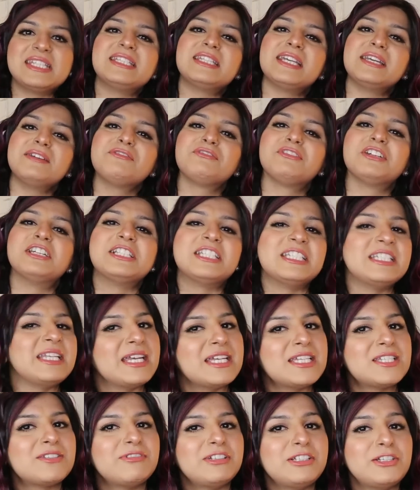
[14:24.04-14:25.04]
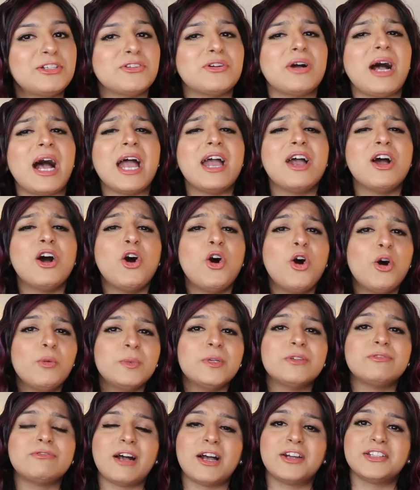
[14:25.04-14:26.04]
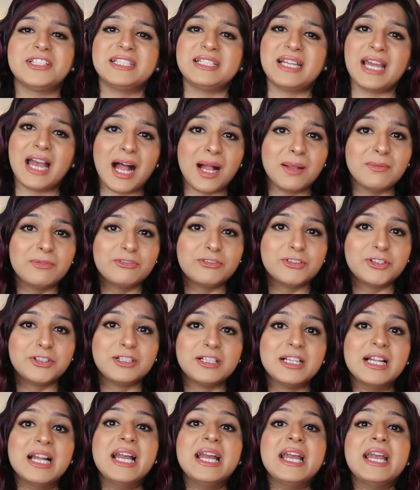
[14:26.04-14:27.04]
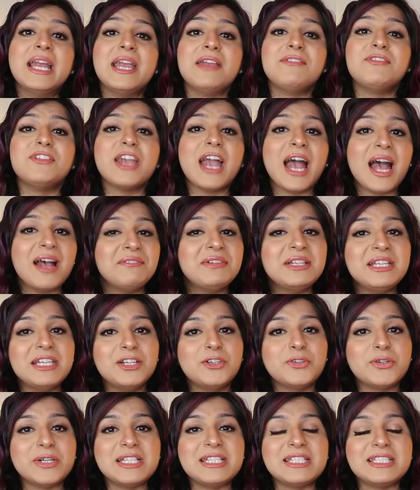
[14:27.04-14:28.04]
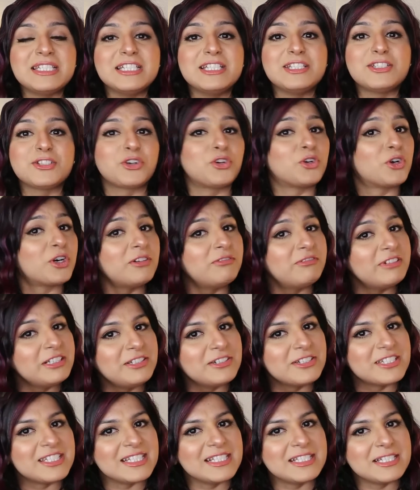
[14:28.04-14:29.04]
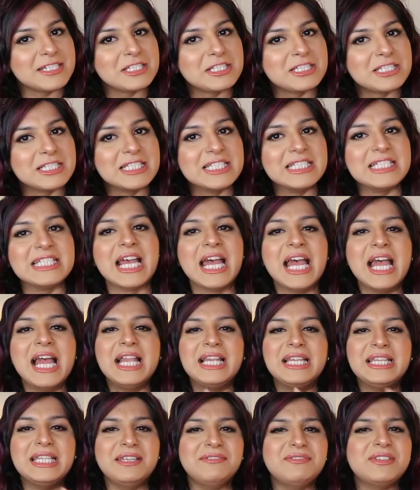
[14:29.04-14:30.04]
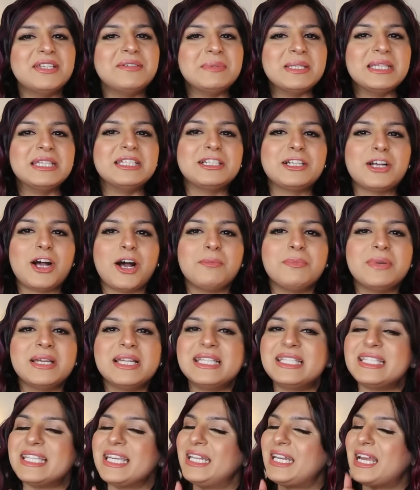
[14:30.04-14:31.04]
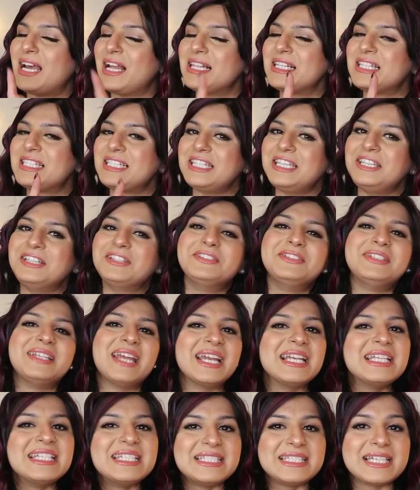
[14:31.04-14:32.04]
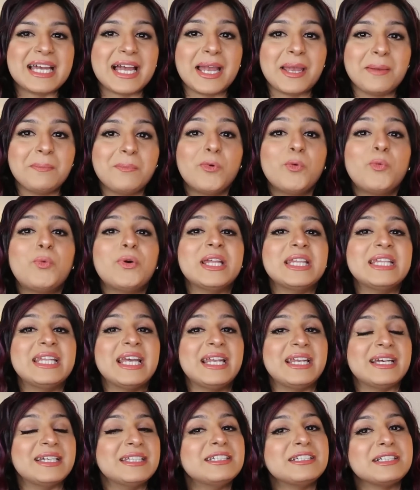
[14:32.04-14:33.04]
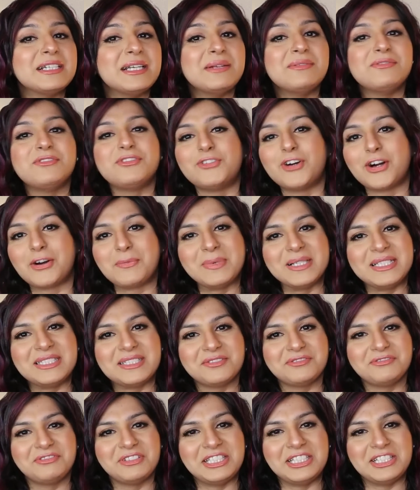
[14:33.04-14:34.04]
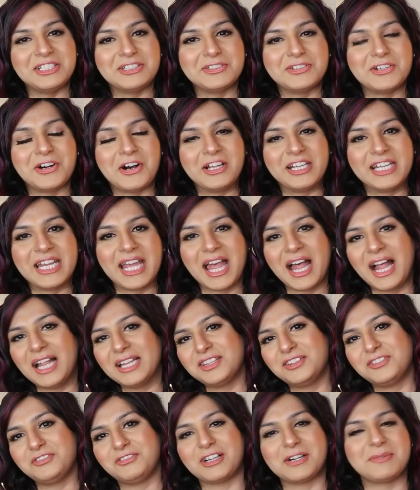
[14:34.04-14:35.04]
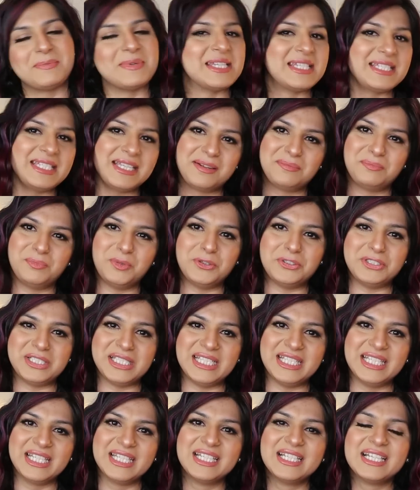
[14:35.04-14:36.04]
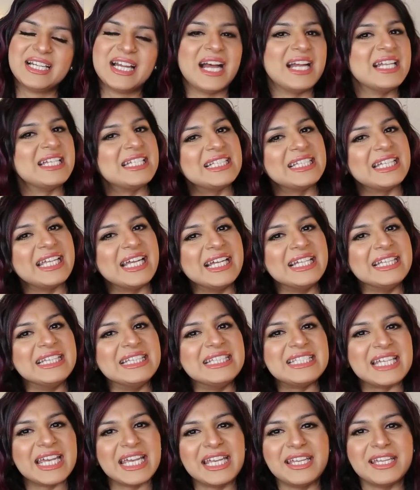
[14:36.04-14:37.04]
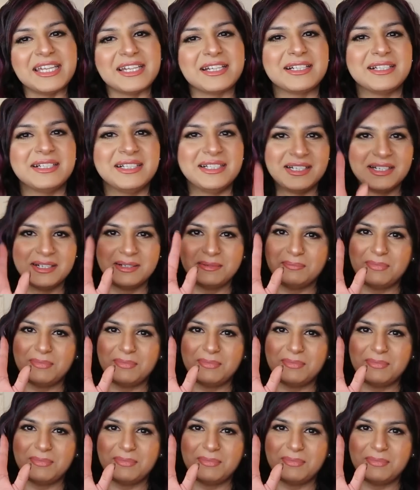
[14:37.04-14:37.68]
this is it for today's video. I hope you found it helpful. If you have any questions or video suggestions, leave them in the comments, and I'll see you next time with another informative video on health, pharmacy, and beauty. Until then, take care.